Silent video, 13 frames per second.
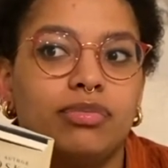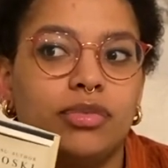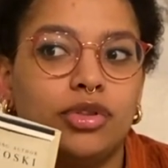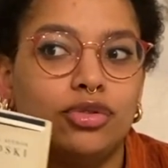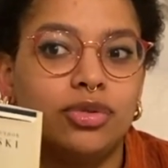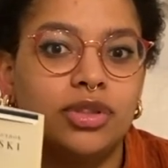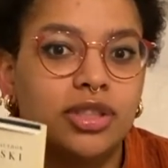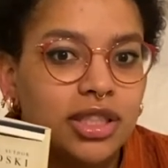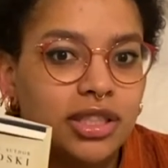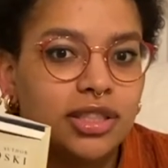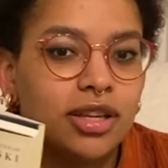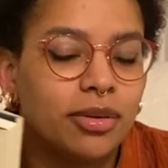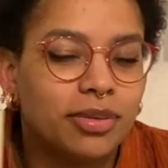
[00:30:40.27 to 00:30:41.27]
you see
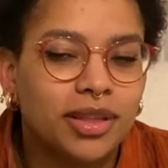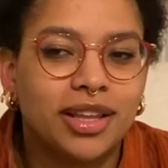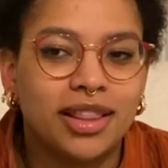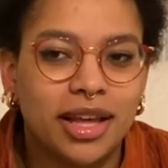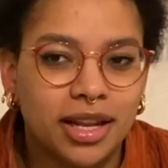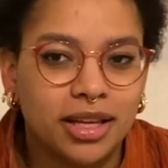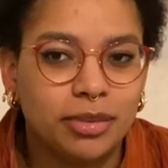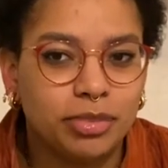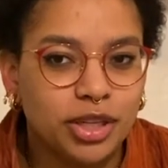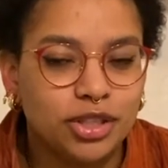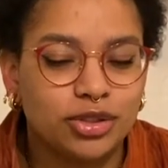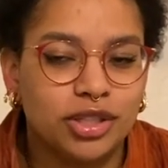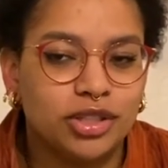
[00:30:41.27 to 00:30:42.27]
something that like
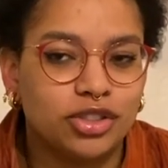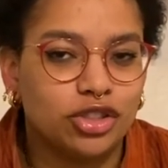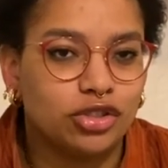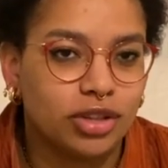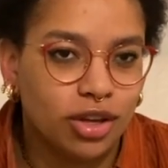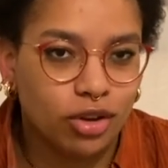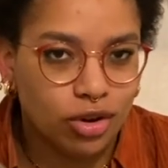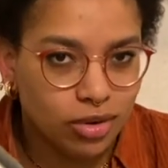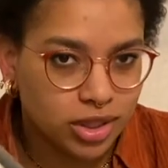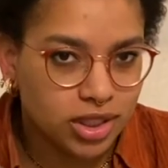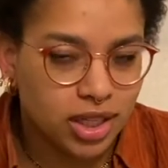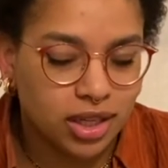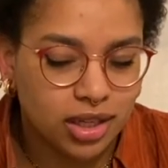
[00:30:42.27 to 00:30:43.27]
piques your interest, you can go and
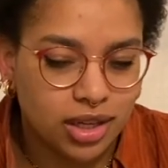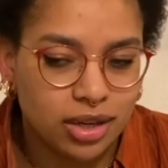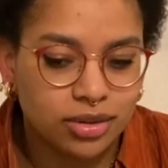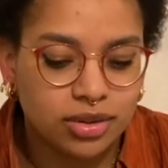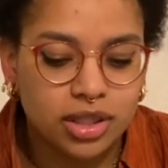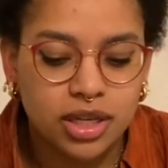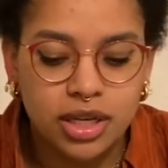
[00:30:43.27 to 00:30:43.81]
check it out,